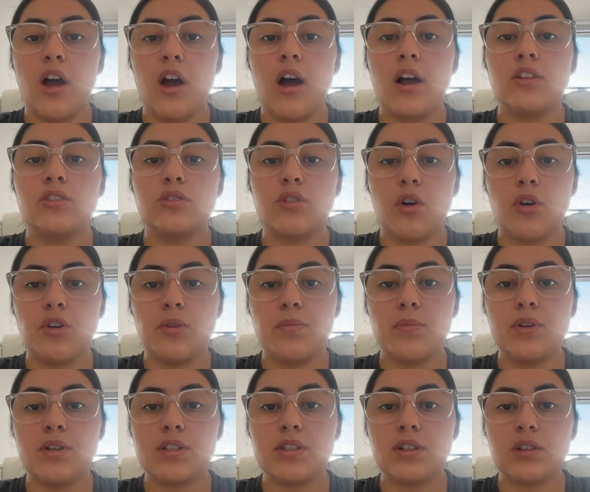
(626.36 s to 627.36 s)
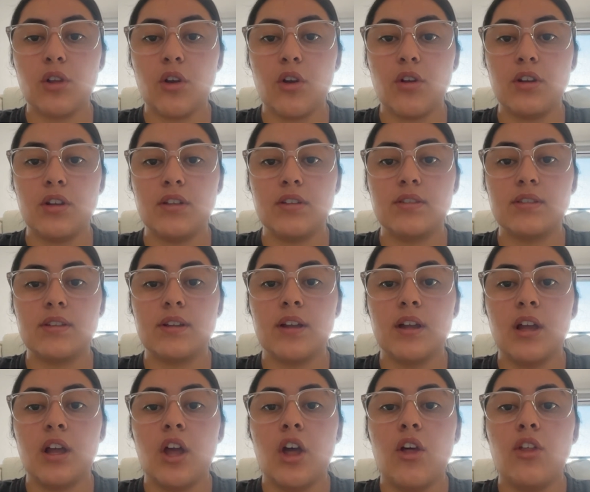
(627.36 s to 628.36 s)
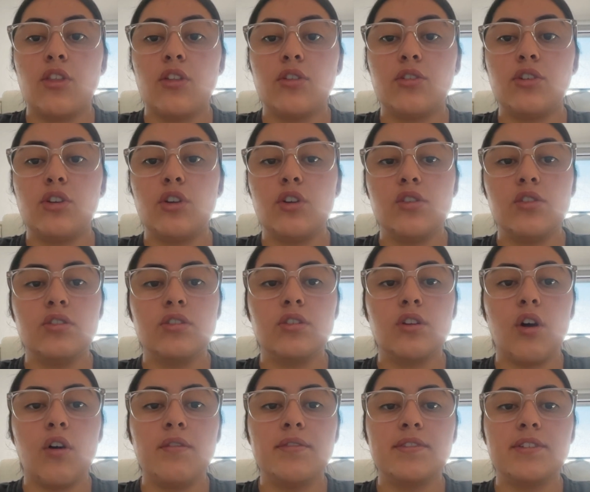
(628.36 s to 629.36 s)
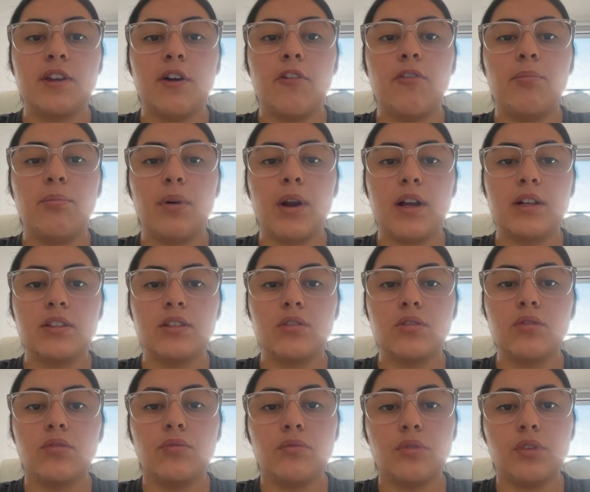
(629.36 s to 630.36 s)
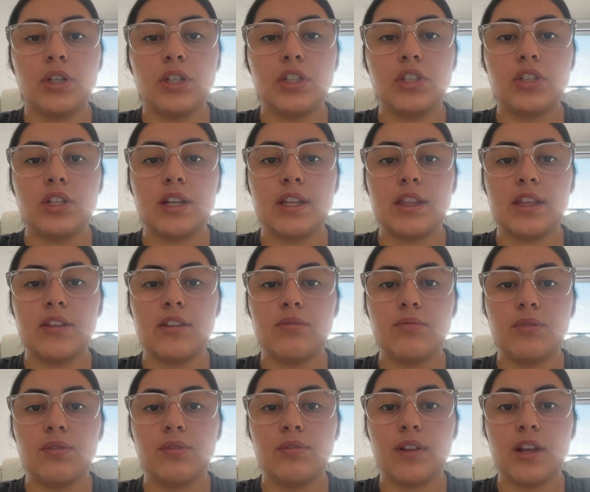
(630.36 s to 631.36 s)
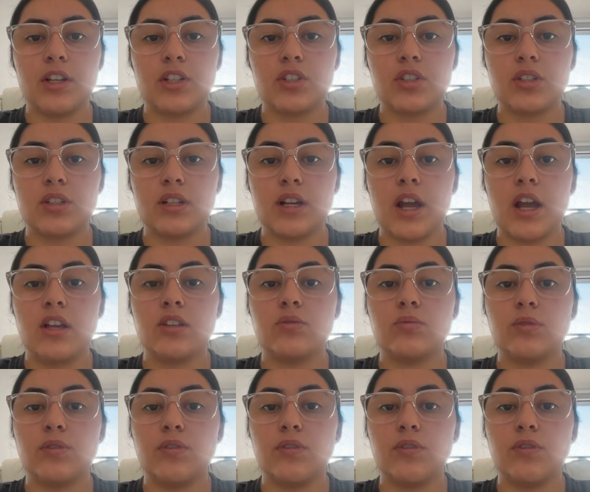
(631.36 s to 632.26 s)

autonomous learners. The use of self-practical footage in this reflection has